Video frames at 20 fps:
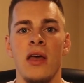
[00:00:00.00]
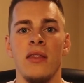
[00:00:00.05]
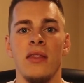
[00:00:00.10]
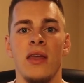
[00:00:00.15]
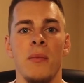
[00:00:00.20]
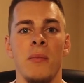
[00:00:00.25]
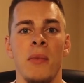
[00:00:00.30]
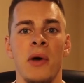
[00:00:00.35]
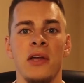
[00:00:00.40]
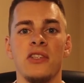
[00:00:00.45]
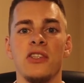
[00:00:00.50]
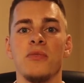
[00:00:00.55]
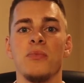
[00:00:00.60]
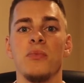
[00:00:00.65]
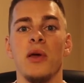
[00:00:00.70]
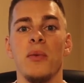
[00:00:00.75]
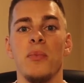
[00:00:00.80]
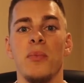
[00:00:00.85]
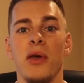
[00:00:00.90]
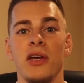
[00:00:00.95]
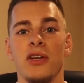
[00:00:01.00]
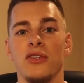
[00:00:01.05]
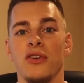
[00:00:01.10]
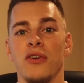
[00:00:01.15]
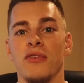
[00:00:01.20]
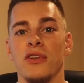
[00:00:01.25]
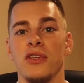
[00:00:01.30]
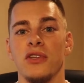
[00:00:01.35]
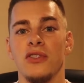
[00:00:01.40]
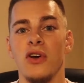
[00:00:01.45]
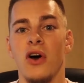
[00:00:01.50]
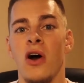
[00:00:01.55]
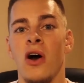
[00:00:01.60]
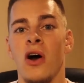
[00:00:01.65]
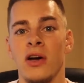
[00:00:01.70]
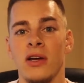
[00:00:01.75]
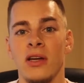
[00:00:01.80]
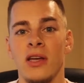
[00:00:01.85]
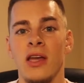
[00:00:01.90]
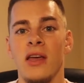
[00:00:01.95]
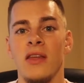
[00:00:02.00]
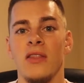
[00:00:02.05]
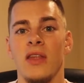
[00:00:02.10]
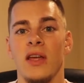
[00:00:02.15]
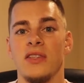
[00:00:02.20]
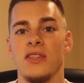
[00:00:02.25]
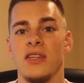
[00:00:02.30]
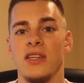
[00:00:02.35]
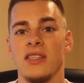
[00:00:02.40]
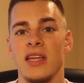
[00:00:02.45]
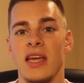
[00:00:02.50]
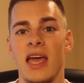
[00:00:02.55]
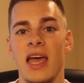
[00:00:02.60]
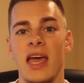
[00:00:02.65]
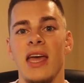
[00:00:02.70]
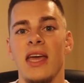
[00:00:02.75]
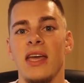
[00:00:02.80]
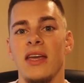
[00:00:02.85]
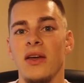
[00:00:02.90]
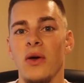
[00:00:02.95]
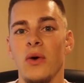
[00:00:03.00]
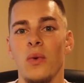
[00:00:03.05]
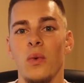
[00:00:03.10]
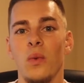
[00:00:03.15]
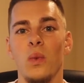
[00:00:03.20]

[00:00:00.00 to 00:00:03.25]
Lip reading: that might just be a picture of a dog that says, "Hey,